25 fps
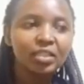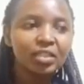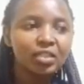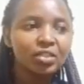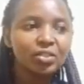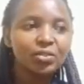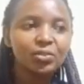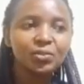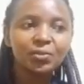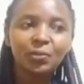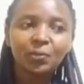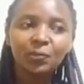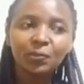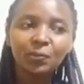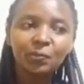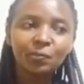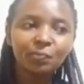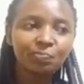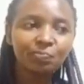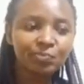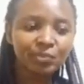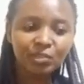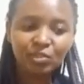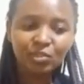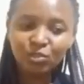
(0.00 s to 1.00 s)
You know,
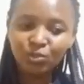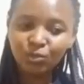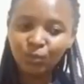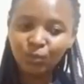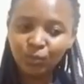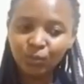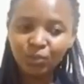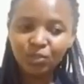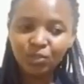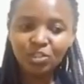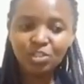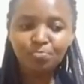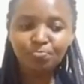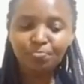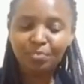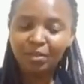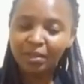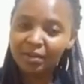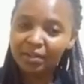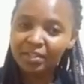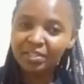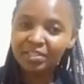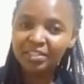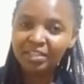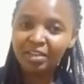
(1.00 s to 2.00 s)
schools,
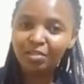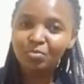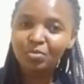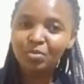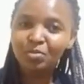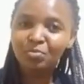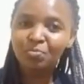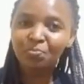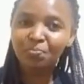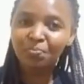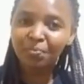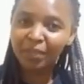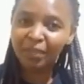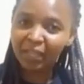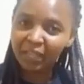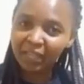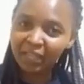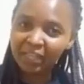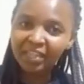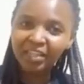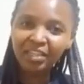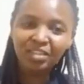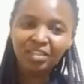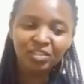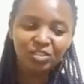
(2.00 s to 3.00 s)
parents have been
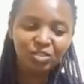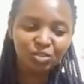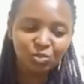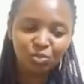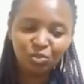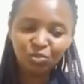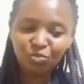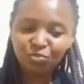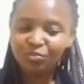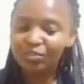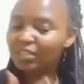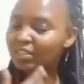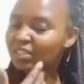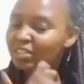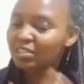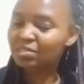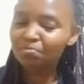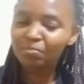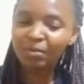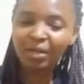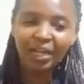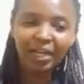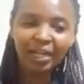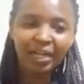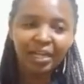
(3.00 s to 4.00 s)
paying school fees
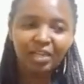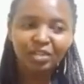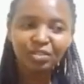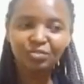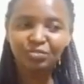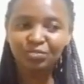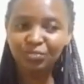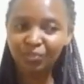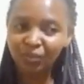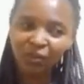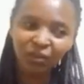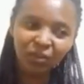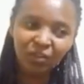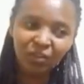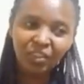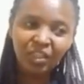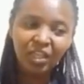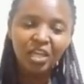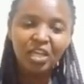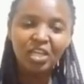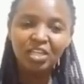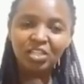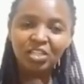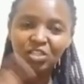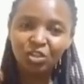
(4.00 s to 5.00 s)
back and forth.
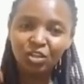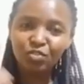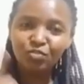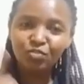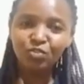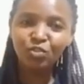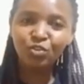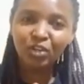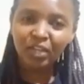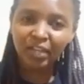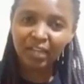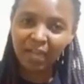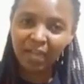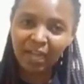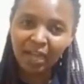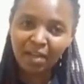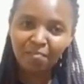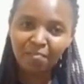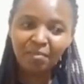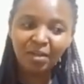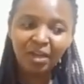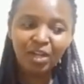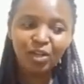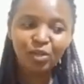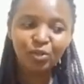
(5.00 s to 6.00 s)
So if you come
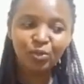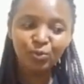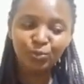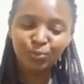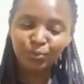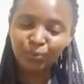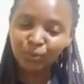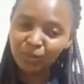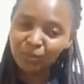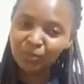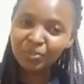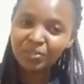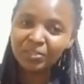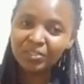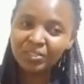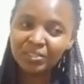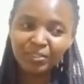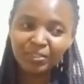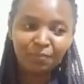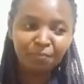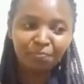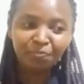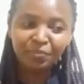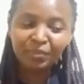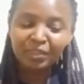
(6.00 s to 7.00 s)
across
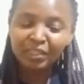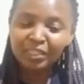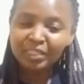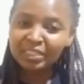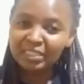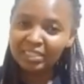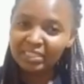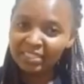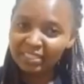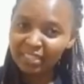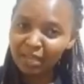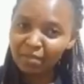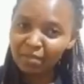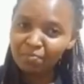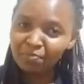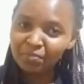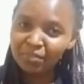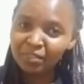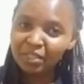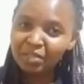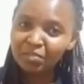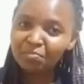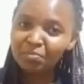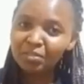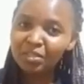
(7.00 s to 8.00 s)

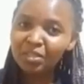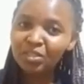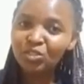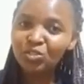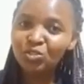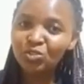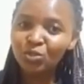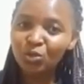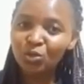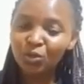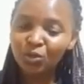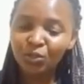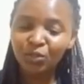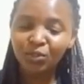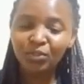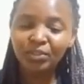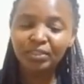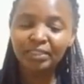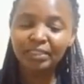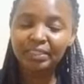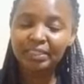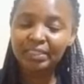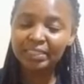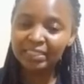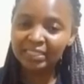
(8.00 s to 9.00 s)
something being sold
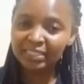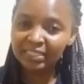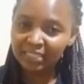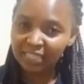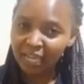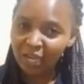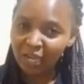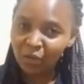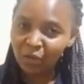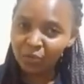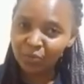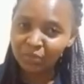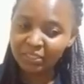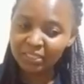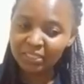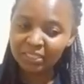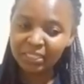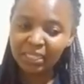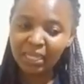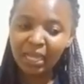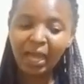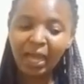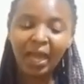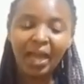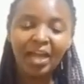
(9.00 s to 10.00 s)
on discount
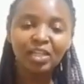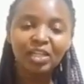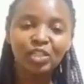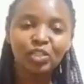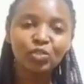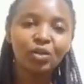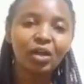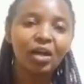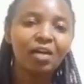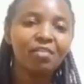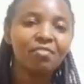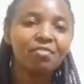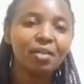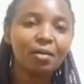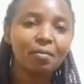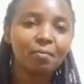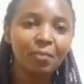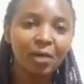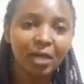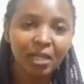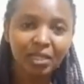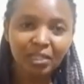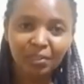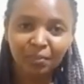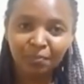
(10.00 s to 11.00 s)
and you have the
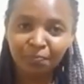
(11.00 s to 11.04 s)
money,